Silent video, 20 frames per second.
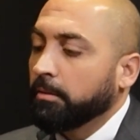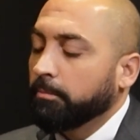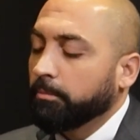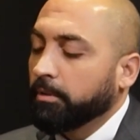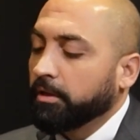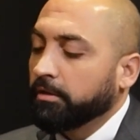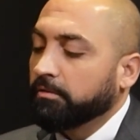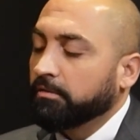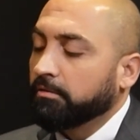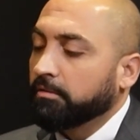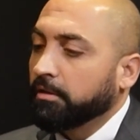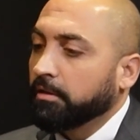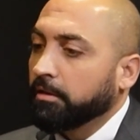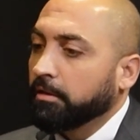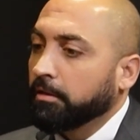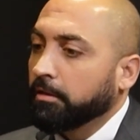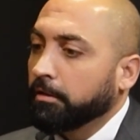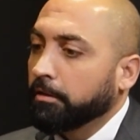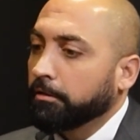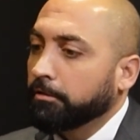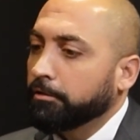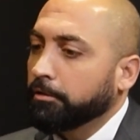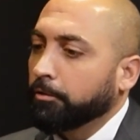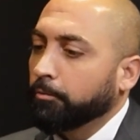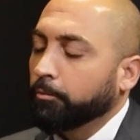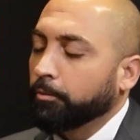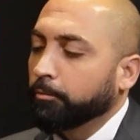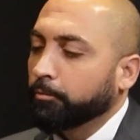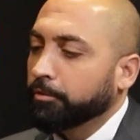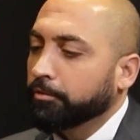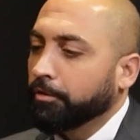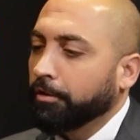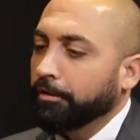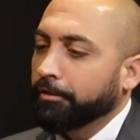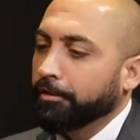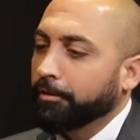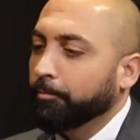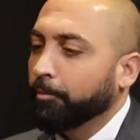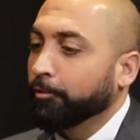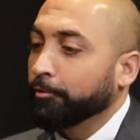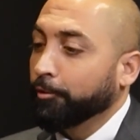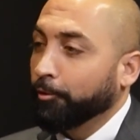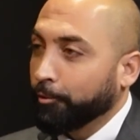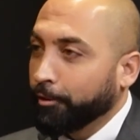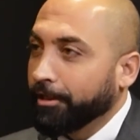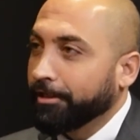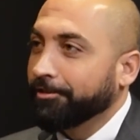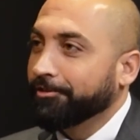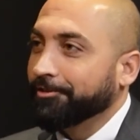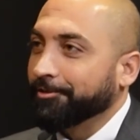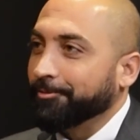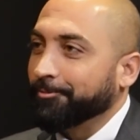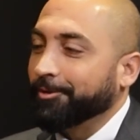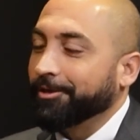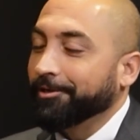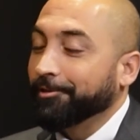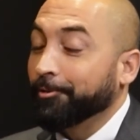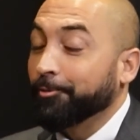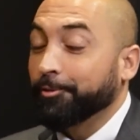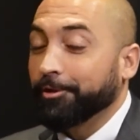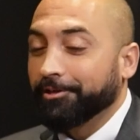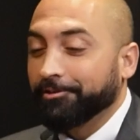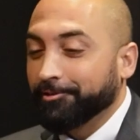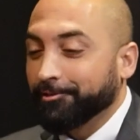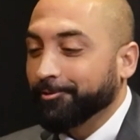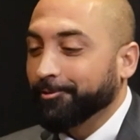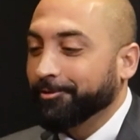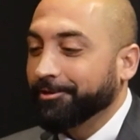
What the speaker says: But when we're talking about location, right? Location.